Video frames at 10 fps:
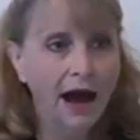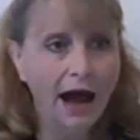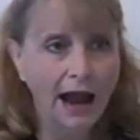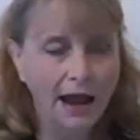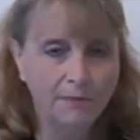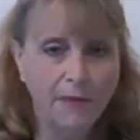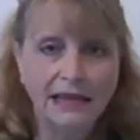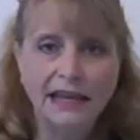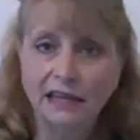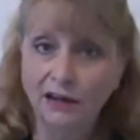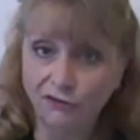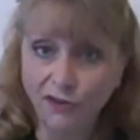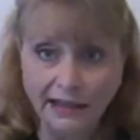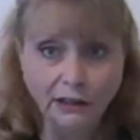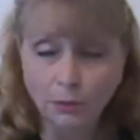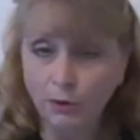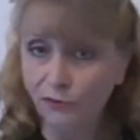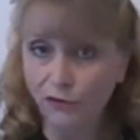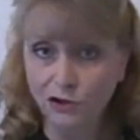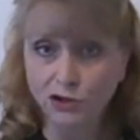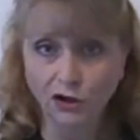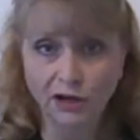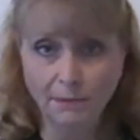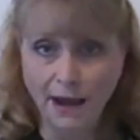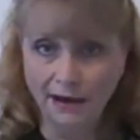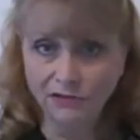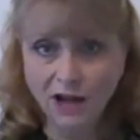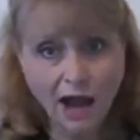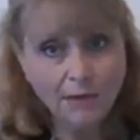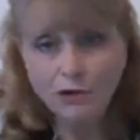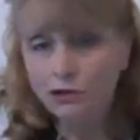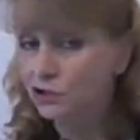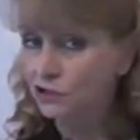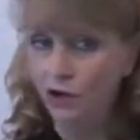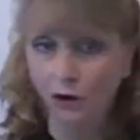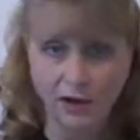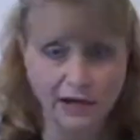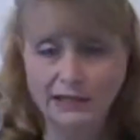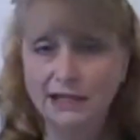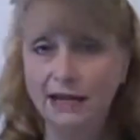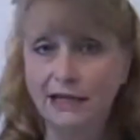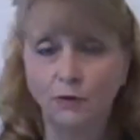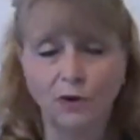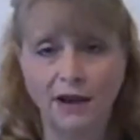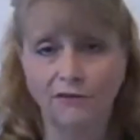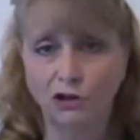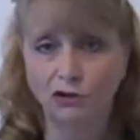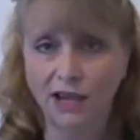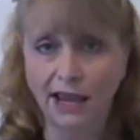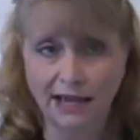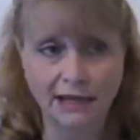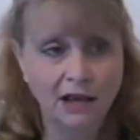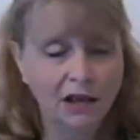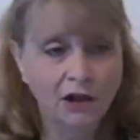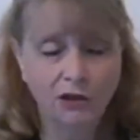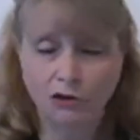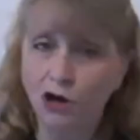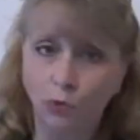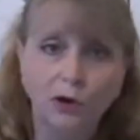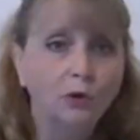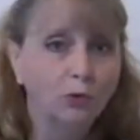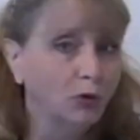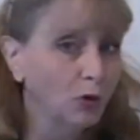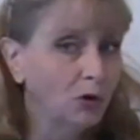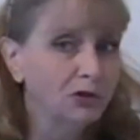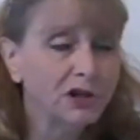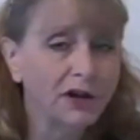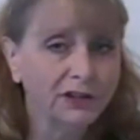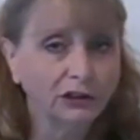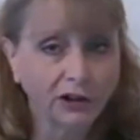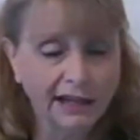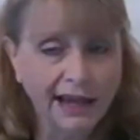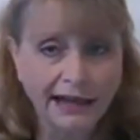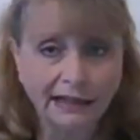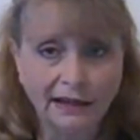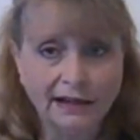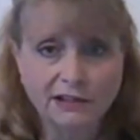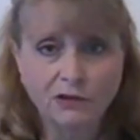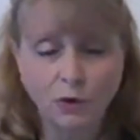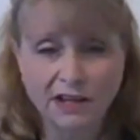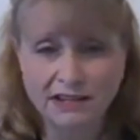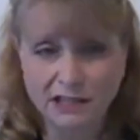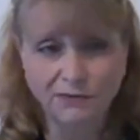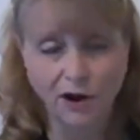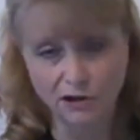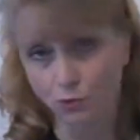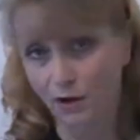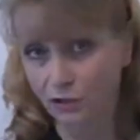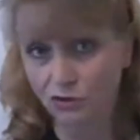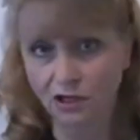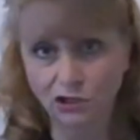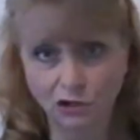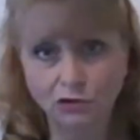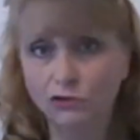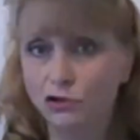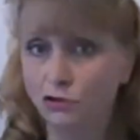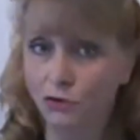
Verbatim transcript: I'm making it available for a certain amount of time and you just go in and take it whenever you can. There are no real rules on the Learning Catalytics quiz as far as what you can use.